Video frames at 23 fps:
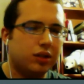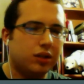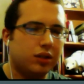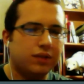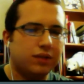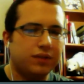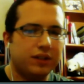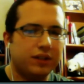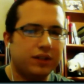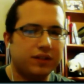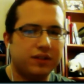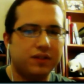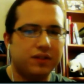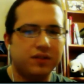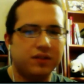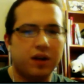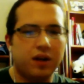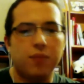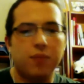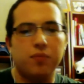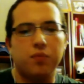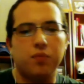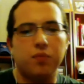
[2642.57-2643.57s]
fight scenes.
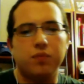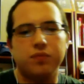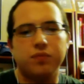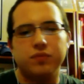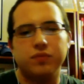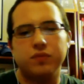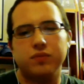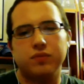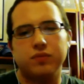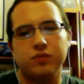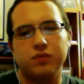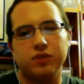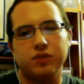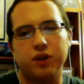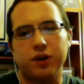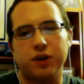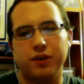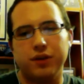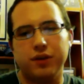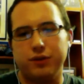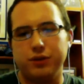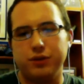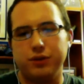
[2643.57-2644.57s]
I'm
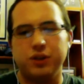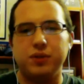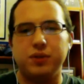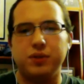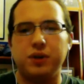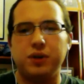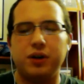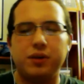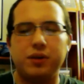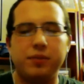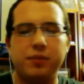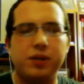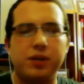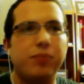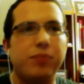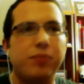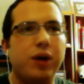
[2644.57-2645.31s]
sorry for jumping around a bit,